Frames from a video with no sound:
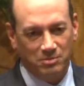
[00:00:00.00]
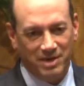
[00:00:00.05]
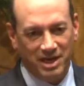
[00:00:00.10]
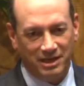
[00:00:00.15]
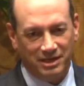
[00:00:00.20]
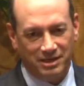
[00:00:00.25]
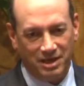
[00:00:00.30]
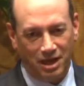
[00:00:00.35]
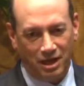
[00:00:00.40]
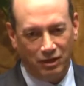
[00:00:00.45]
you
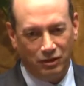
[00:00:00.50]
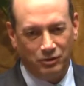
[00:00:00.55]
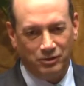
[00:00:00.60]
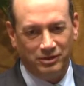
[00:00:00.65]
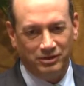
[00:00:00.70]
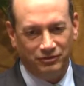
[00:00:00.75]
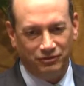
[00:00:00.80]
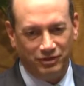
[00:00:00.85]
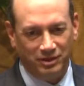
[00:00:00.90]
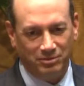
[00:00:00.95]
make $1,
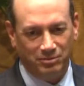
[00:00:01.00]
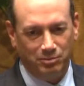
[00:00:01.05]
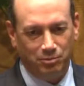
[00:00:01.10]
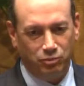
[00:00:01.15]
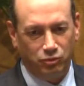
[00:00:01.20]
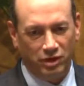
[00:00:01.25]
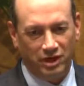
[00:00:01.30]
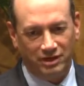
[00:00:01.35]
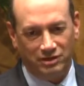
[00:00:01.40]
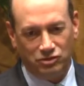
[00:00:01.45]
and if it
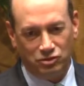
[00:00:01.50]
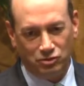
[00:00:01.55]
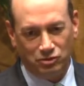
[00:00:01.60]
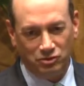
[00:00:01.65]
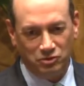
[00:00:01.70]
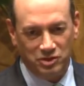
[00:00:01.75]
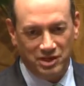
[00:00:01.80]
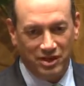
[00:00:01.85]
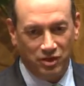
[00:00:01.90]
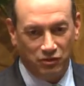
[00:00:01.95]
breaks, you
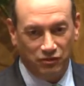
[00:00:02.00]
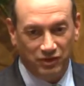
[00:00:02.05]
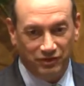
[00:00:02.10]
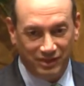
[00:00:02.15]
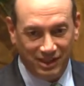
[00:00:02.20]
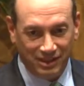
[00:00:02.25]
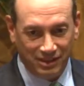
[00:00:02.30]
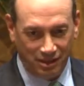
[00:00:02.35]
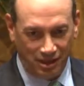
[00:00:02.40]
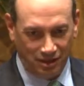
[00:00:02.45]
lose $10 or
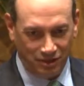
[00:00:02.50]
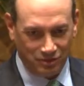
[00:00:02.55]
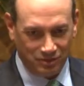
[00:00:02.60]
$15.